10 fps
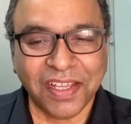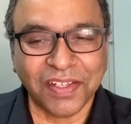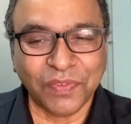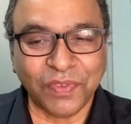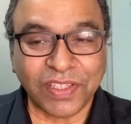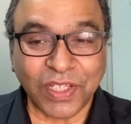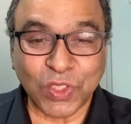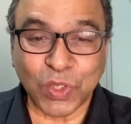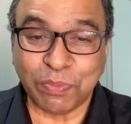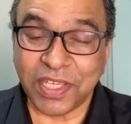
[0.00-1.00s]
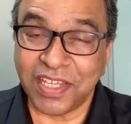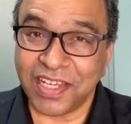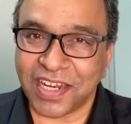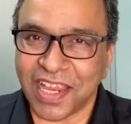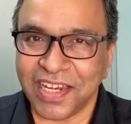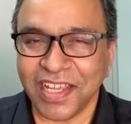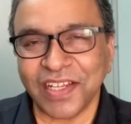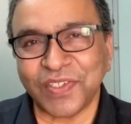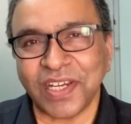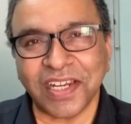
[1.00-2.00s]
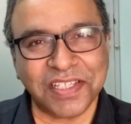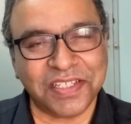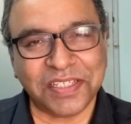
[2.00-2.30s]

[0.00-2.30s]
with a superior idea and strategy.